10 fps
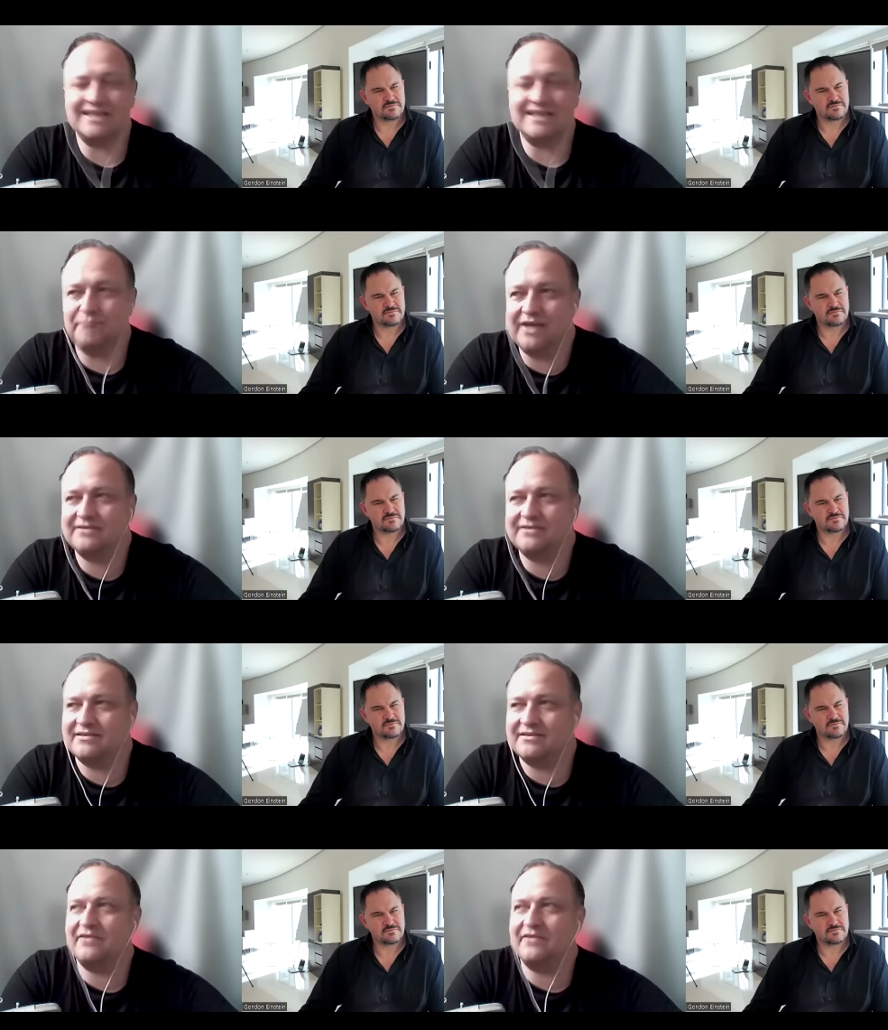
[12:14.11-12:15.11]
Speaker 1: basics.
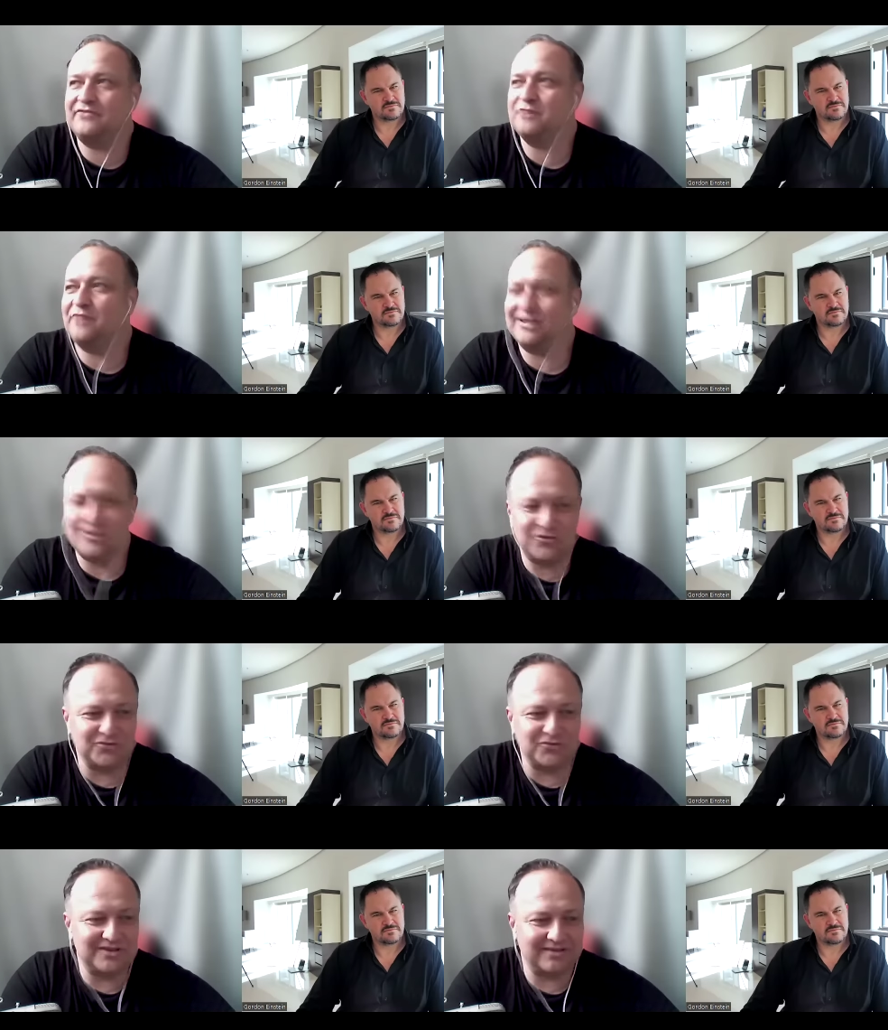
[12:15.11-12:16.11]
Everybody
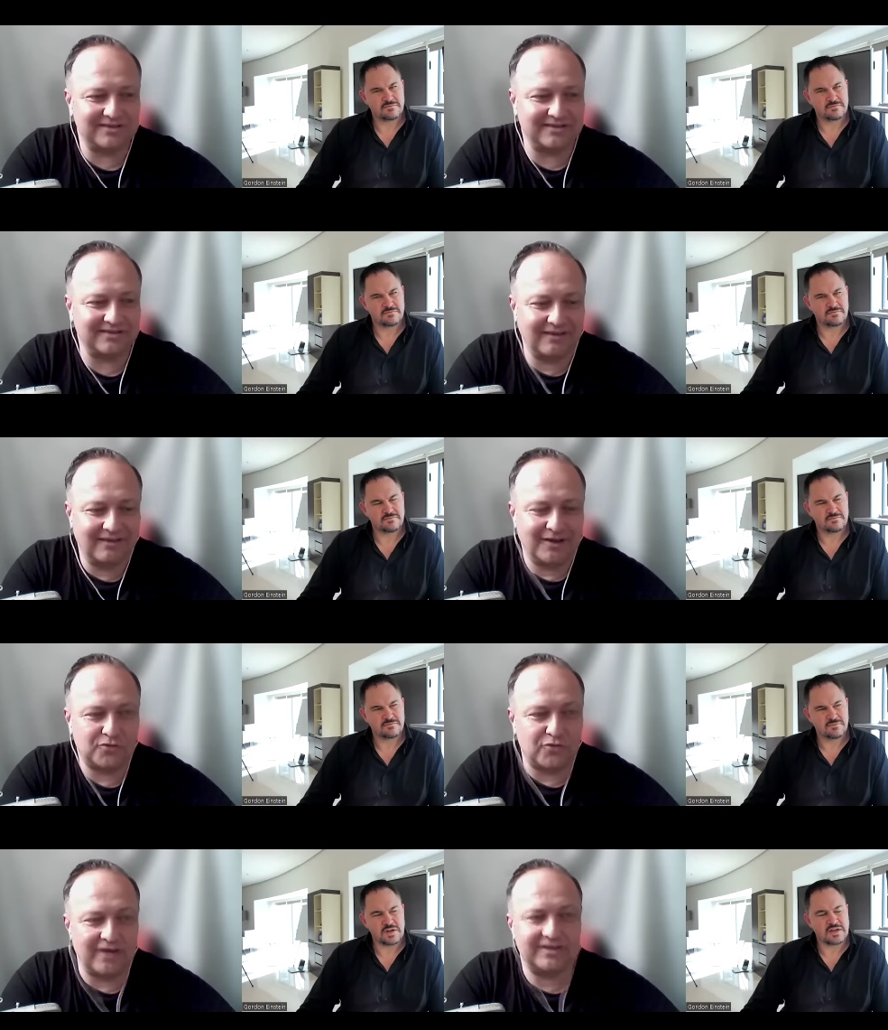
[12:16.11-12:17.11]
should uh,
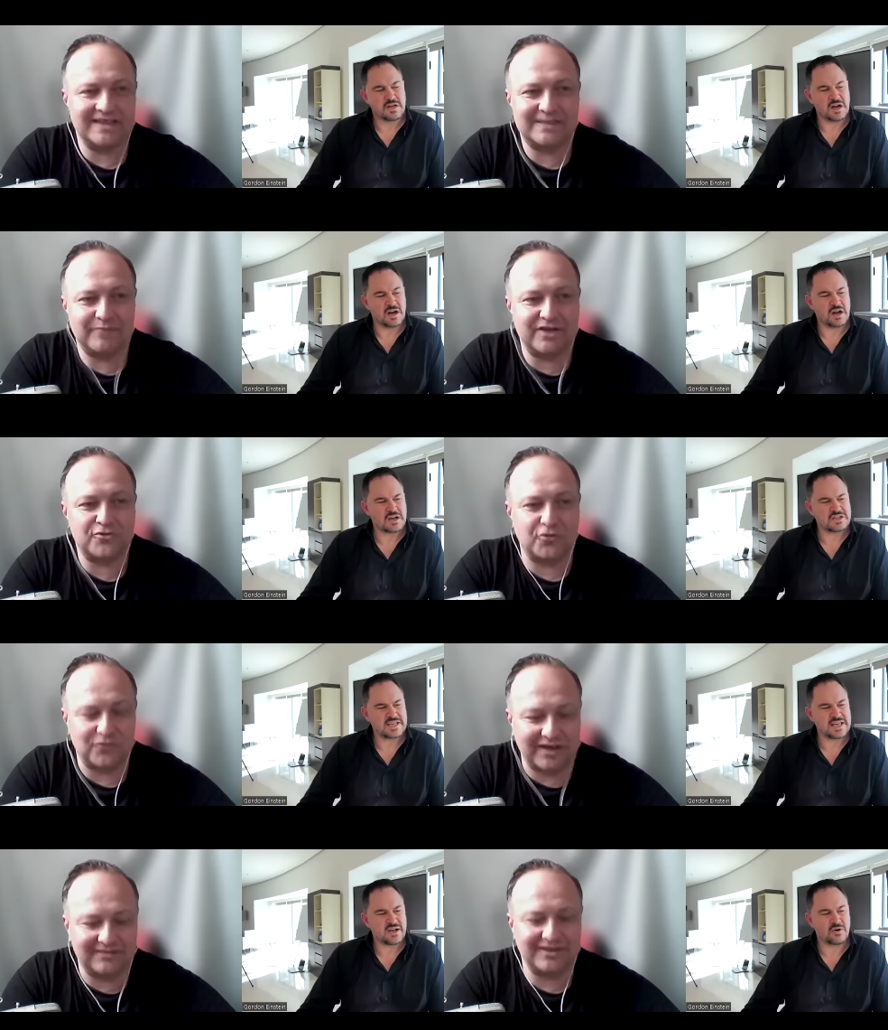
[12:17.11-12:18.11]
write. Are, you
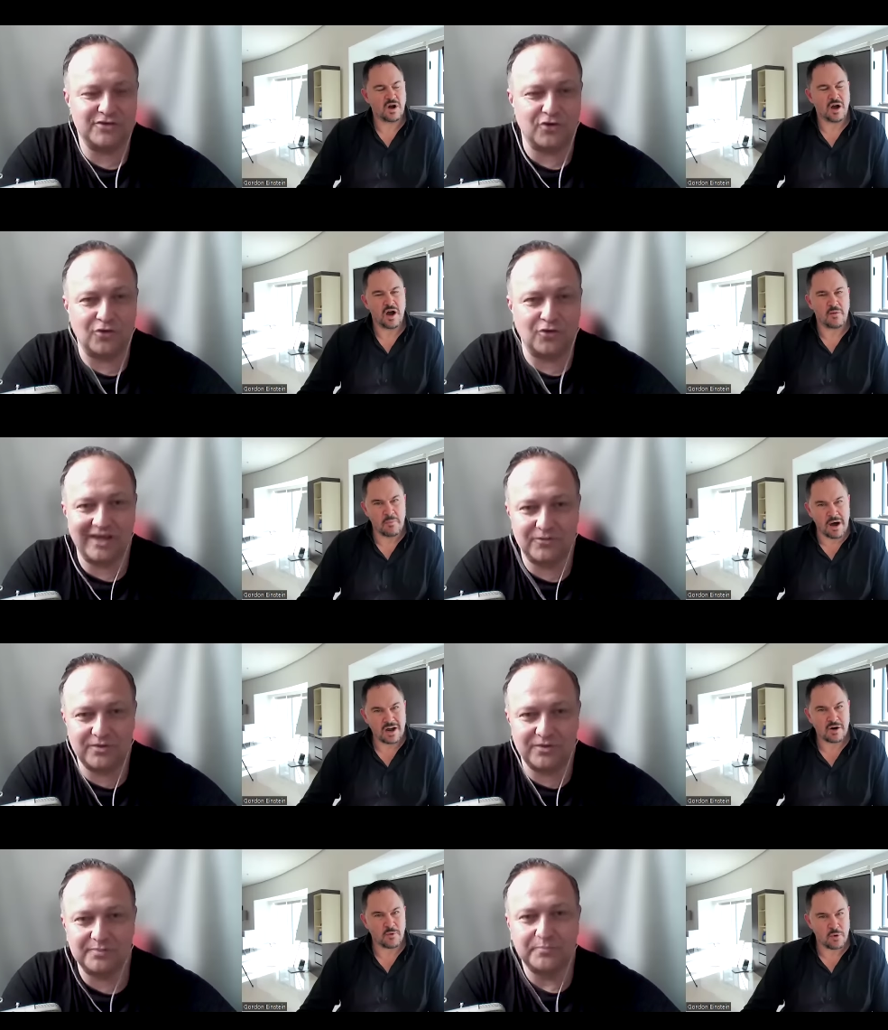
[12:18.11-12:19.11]
saying
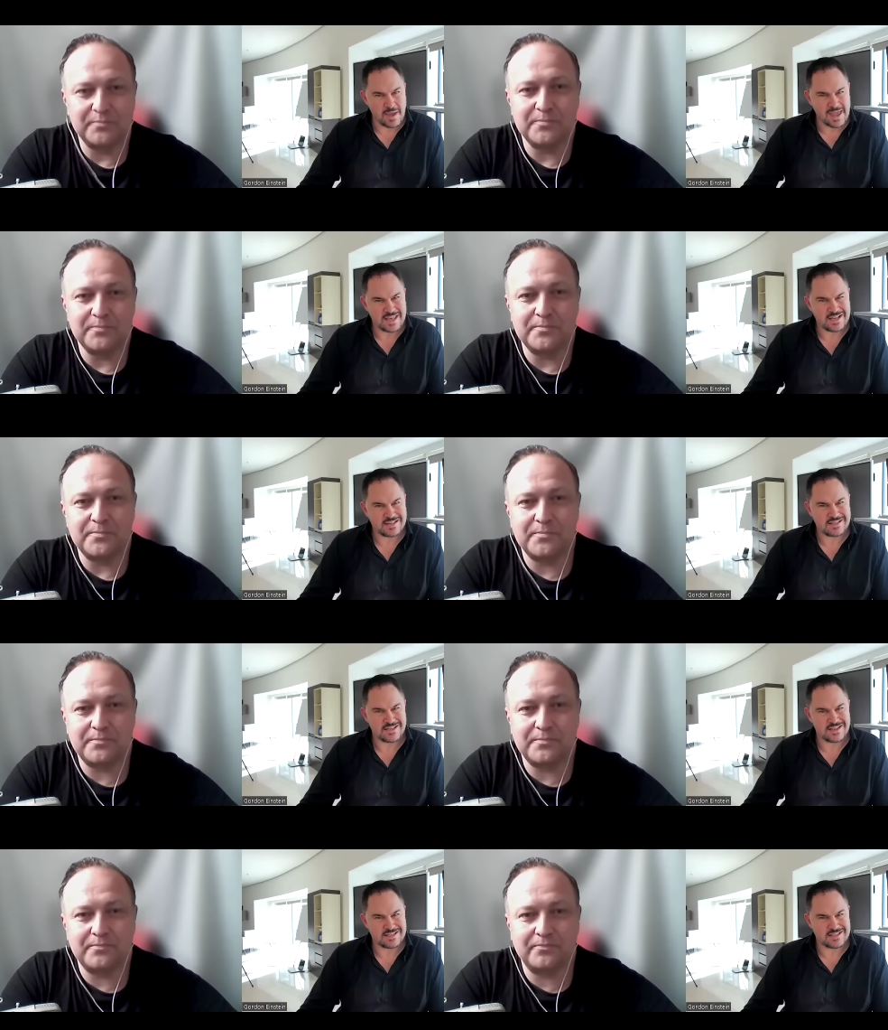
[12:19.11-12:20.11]
among
Speaker 2: Romanians,
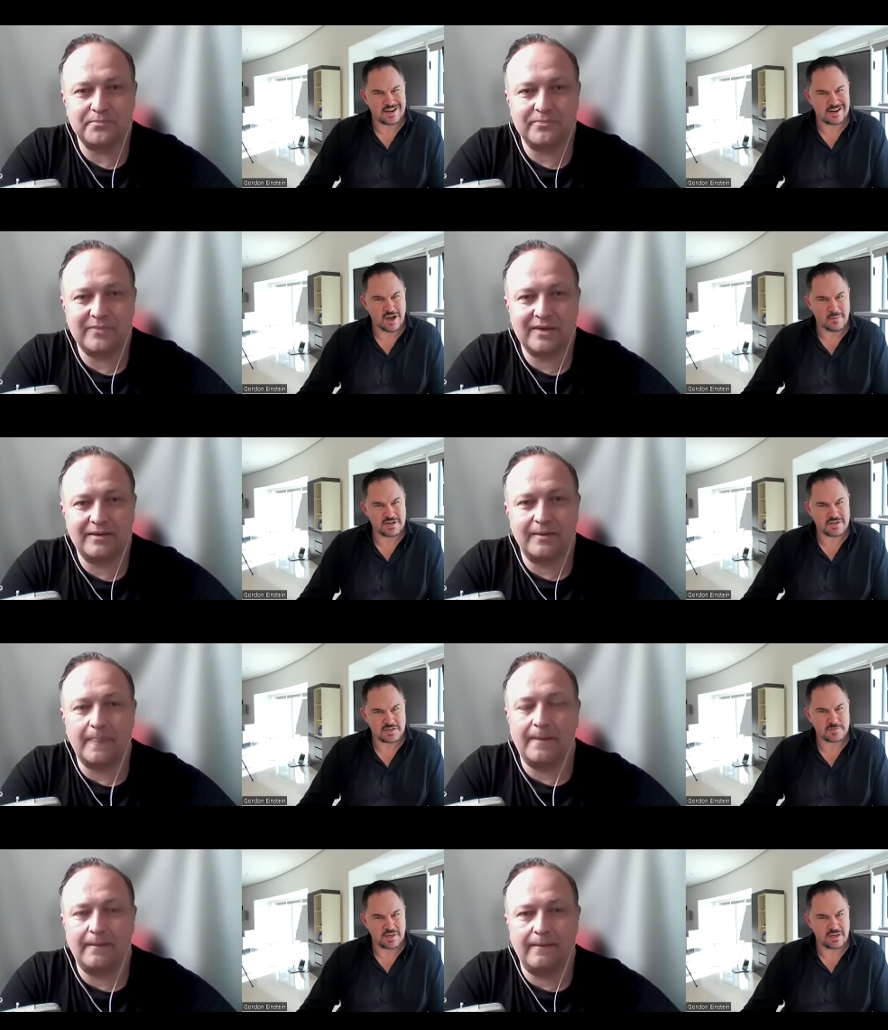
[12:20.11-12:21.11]
it's not common to
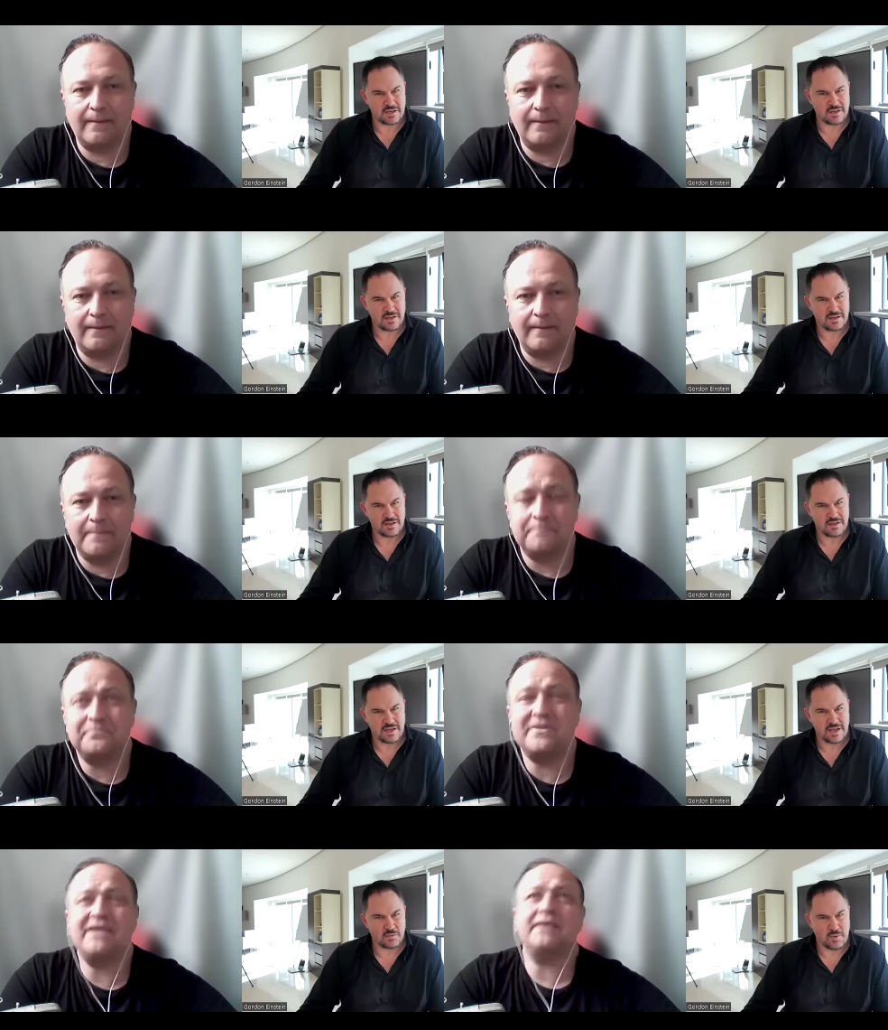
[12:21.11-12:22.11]
speak
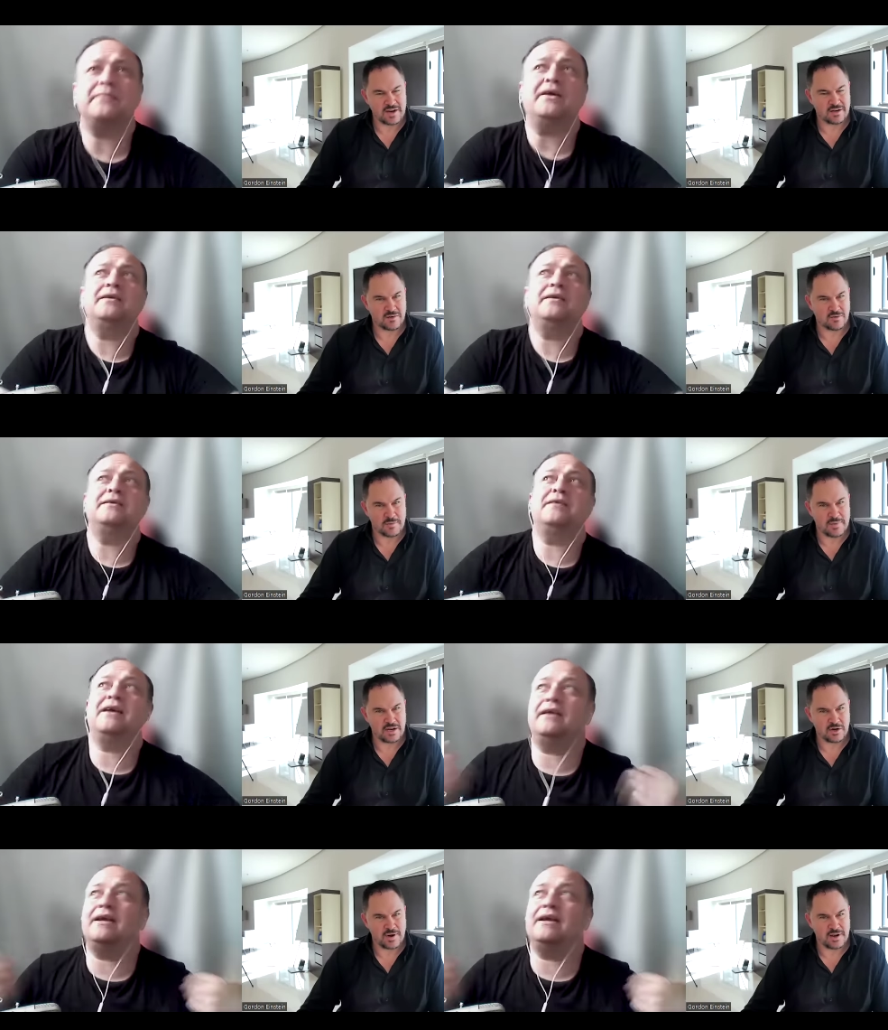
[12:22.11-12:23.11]
and write
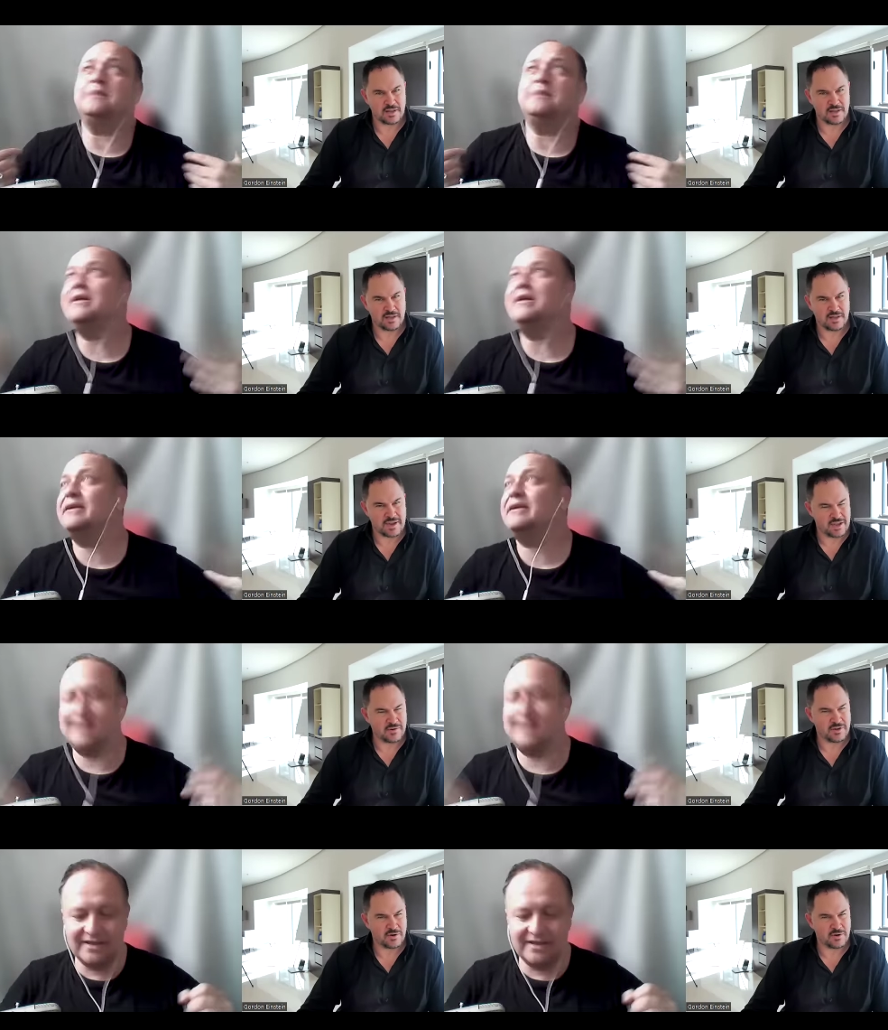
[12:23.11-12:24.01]
Romanian correctly? Am I hearing